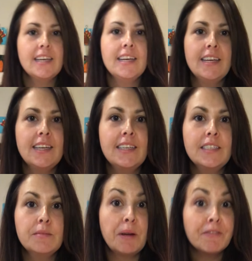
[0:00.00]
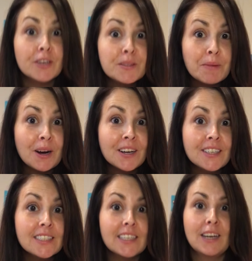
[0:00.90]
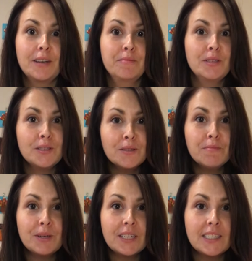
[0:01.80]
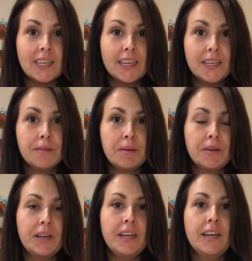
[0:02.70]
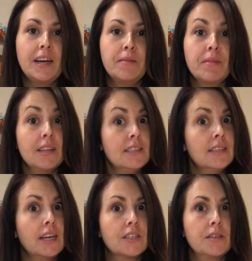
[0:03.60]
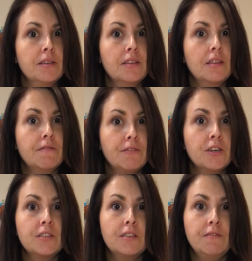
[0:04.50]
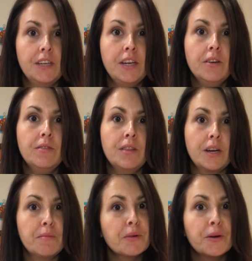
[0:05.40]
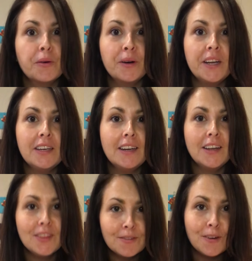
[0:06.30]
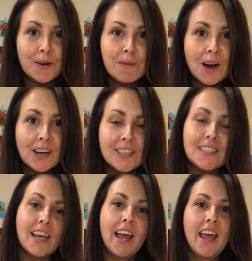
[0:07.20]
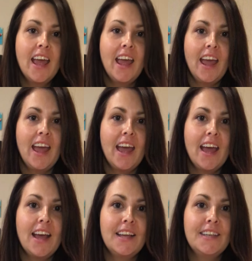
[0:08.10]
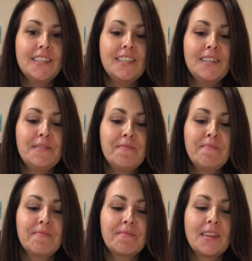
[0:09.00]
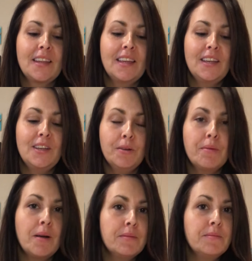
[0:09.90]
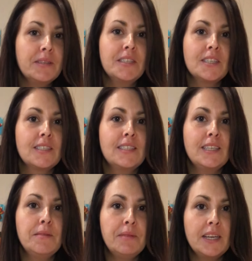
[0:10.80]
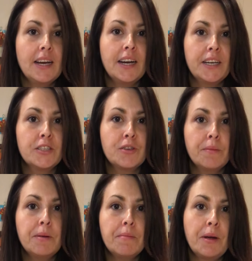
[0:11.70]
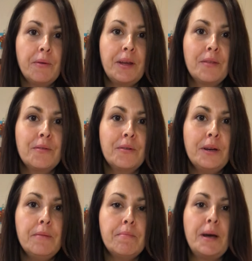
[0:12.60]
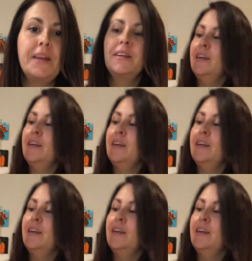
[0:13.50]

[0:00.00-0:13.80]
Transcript: is my first box. I'm super excited about it. This is actually the first video that I'm recording in the fall box, and you'll probably just see me kind of tripping my way through it, but